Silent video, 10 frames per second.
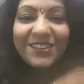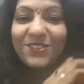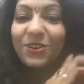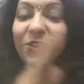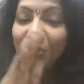
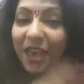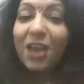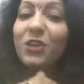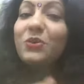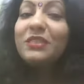so you
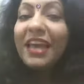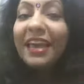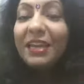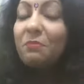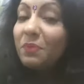can use
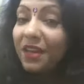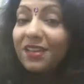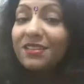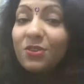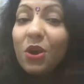any
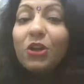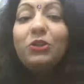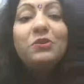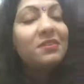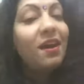brush on
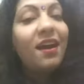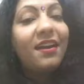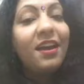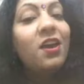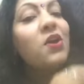your
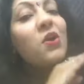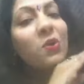sari